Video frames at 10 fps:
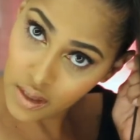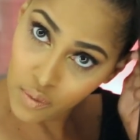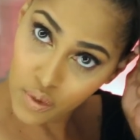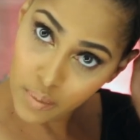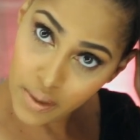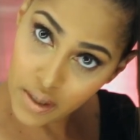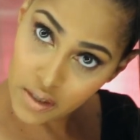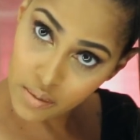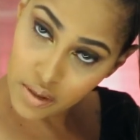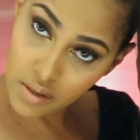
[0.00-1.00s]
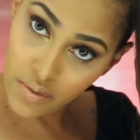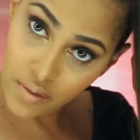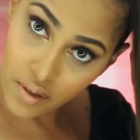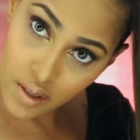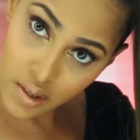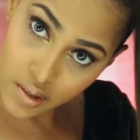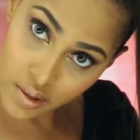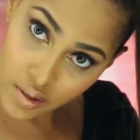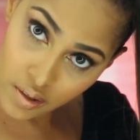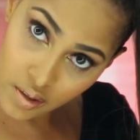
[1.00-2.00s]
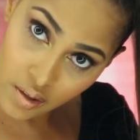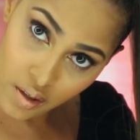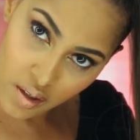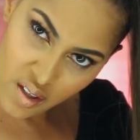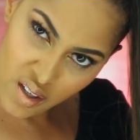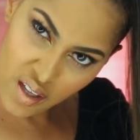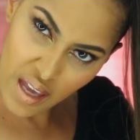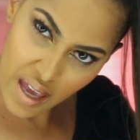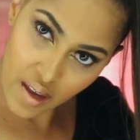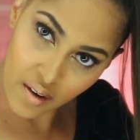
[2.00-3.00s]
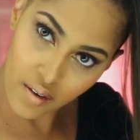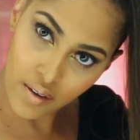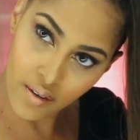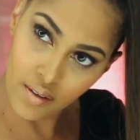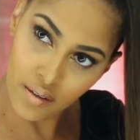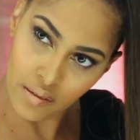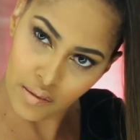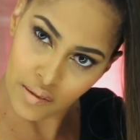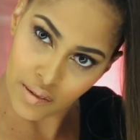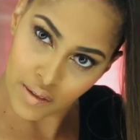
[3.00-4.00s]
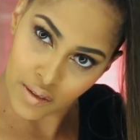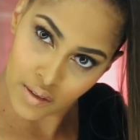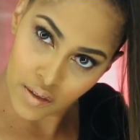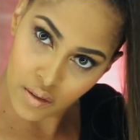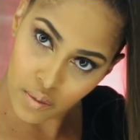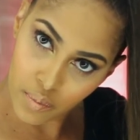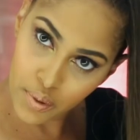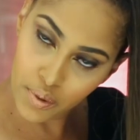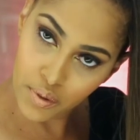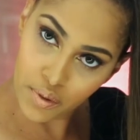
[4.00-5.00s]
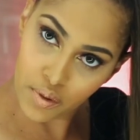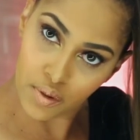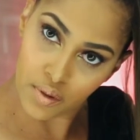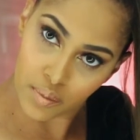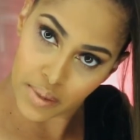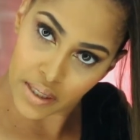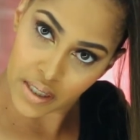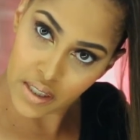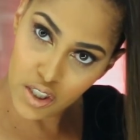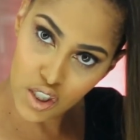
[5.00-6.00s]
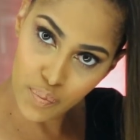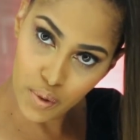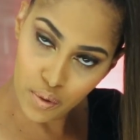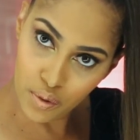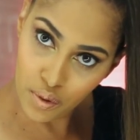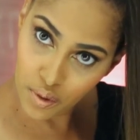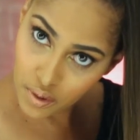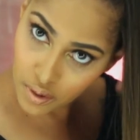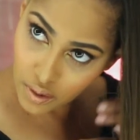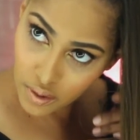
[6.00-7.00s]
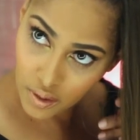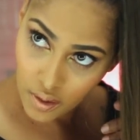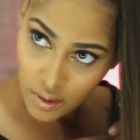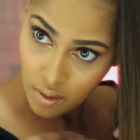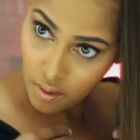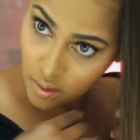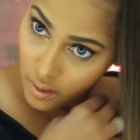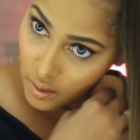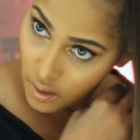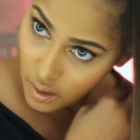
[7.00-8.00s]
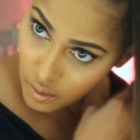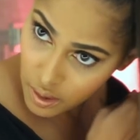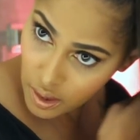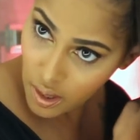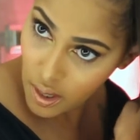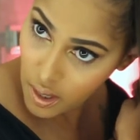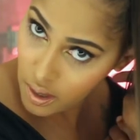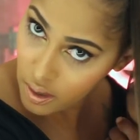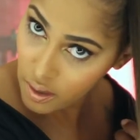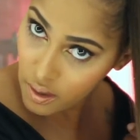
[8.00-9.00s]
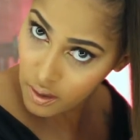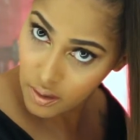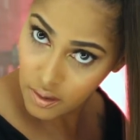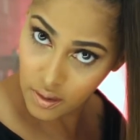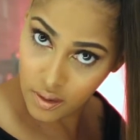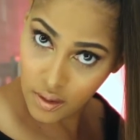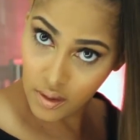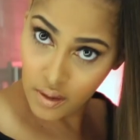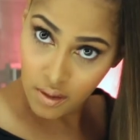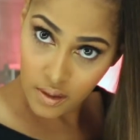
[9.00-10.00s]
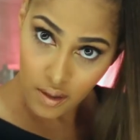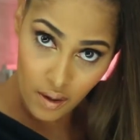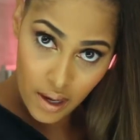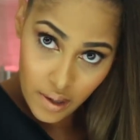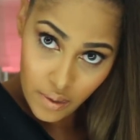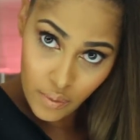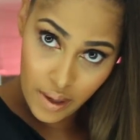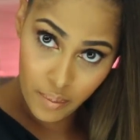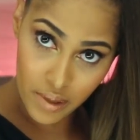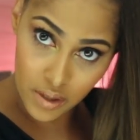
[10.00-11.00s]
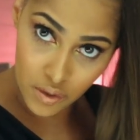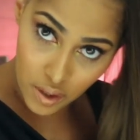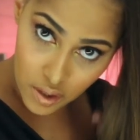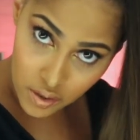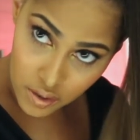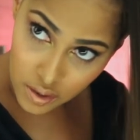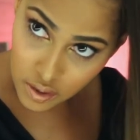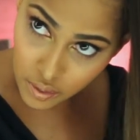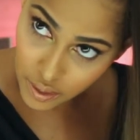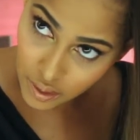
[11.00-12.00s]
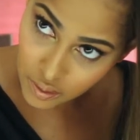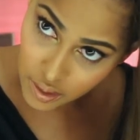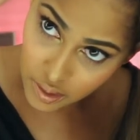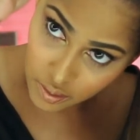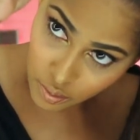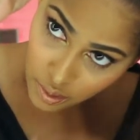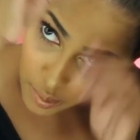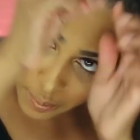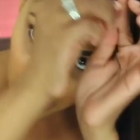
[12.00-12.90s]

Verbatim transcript: like one of my husband's favorite color, hair. Pull, bitch, pull. Okay. Now I wrap my drawstrings around like a rubber